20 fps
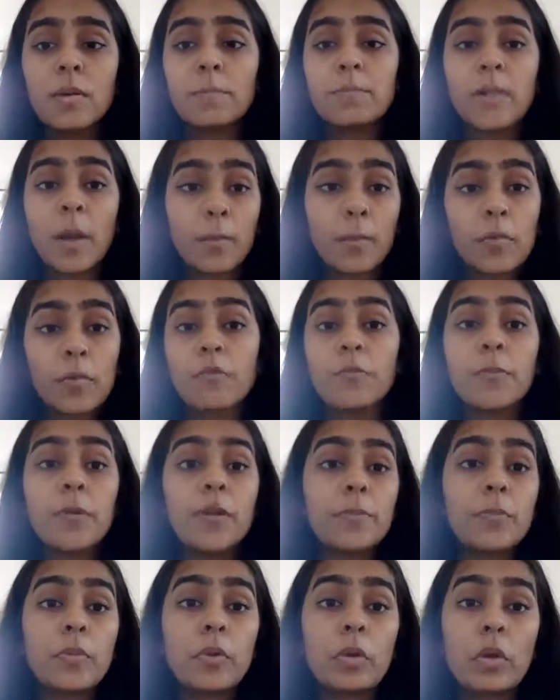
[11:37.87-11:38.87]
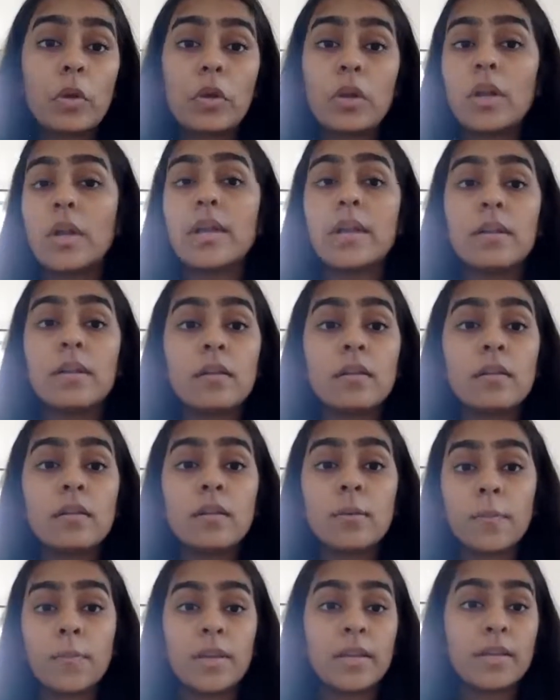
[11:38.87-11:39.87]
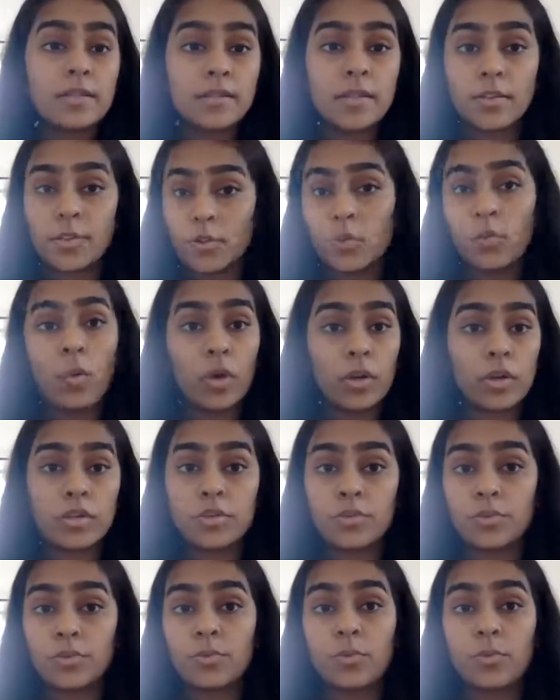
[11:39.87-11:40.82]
number of people in the place that you want it to,